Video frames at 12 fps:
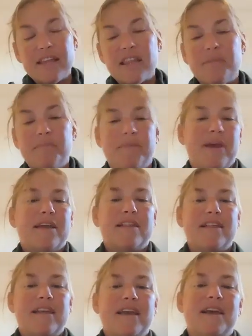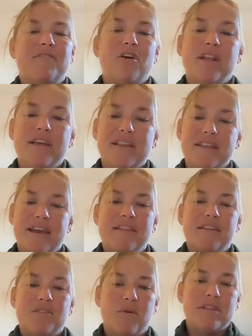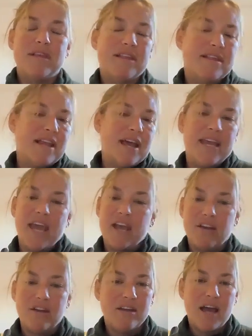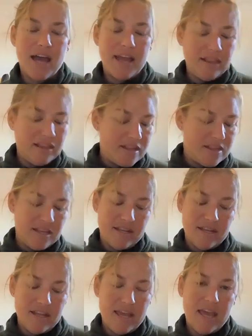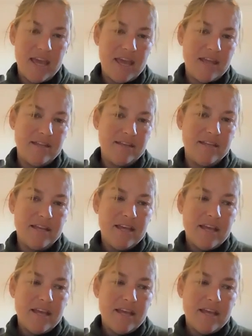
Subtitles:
the biggest thing, I've already said this once, is that I care. I listen, and